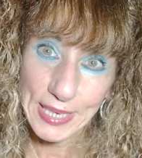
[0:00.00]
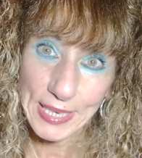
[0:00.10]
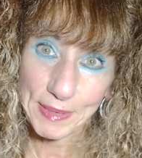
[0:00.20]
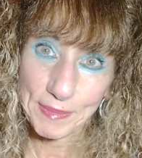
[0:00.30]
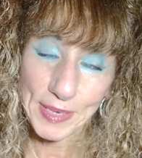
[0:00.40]

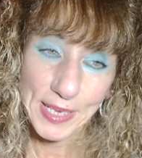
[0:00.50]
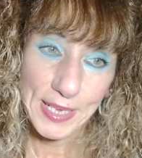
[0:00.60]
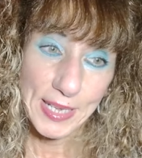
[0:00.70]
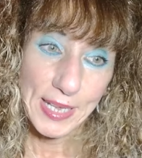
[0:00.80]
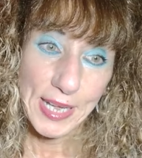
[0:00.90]

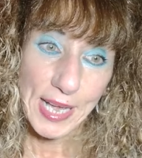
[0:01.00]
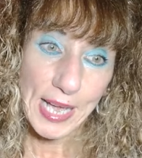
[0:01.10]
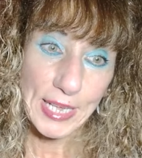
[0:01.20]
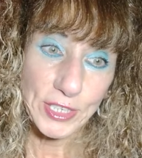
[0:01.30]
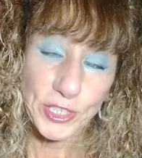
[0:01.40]

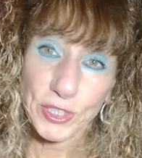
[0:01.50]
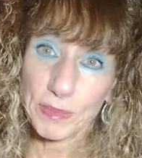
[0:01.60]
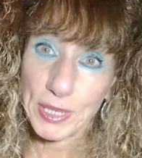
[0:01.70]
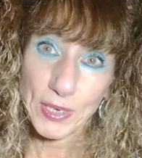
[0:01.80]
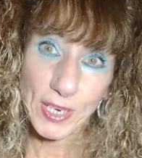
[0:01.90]
I
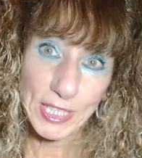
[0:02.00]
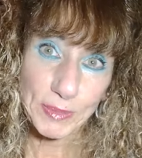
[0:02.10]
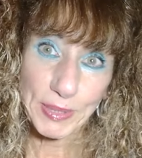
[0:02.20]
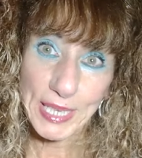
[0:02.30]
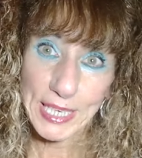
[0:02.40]
should have been
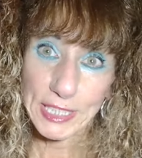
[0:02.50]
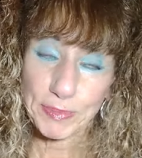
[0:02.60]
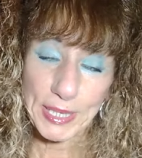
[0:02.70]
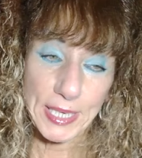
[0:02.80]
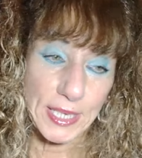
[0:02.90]

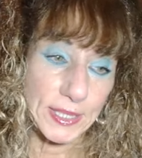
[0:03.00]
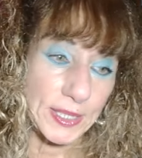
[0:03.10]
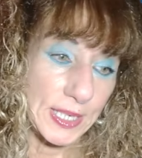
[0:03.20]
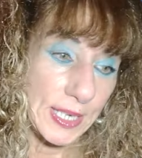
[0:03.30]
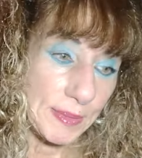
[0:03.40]
hospitalized because,